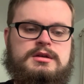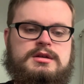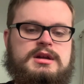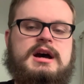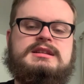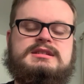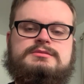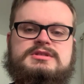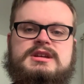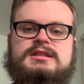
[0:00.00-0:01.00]
Hudson
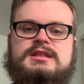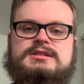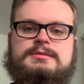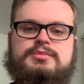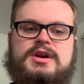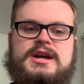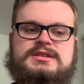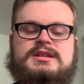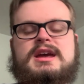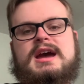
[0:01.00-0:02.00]
was not that
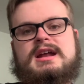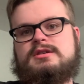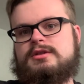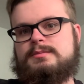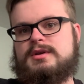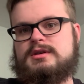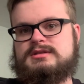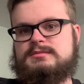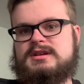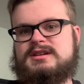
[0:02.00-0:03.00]
surprising. They had another
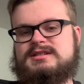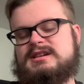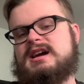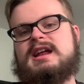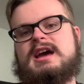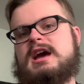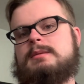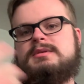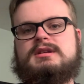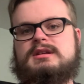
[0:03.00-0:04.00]
person because it kind of
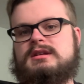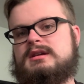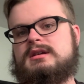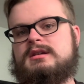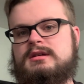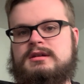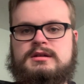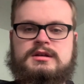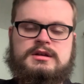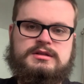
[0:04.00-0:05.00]
happened in
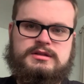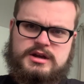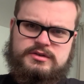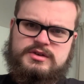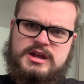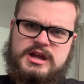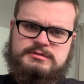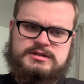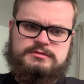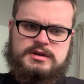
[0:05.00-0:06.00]
the other games
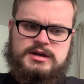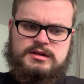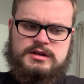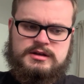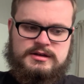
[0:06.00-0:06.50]
as well.